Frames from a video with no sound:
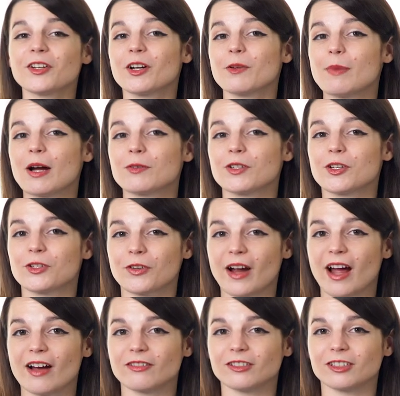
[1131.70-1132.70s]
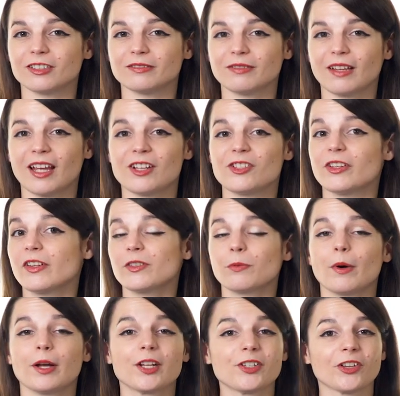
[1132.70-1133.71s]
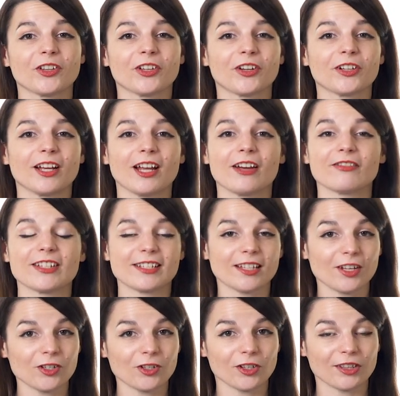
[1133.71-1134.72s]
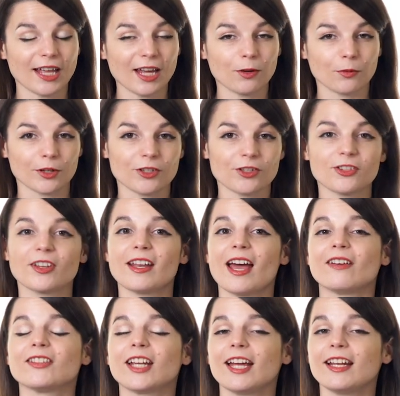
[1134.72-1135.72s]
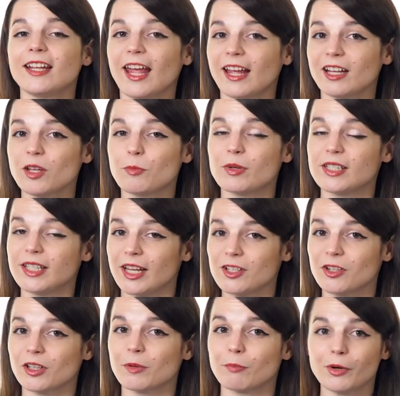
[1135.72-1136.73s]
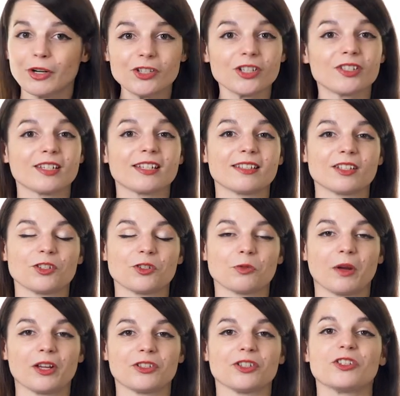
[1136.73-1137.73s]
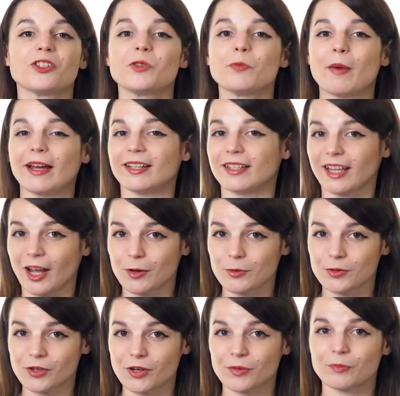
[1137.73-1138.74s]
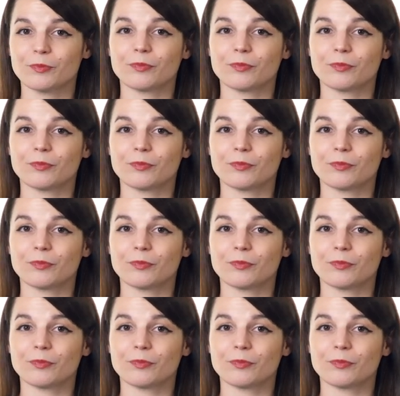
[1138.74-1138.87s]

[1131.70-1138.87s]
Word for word: you're about to travel and just wanted to learn enough essential language to navigate any potential emergency situations you might encounter.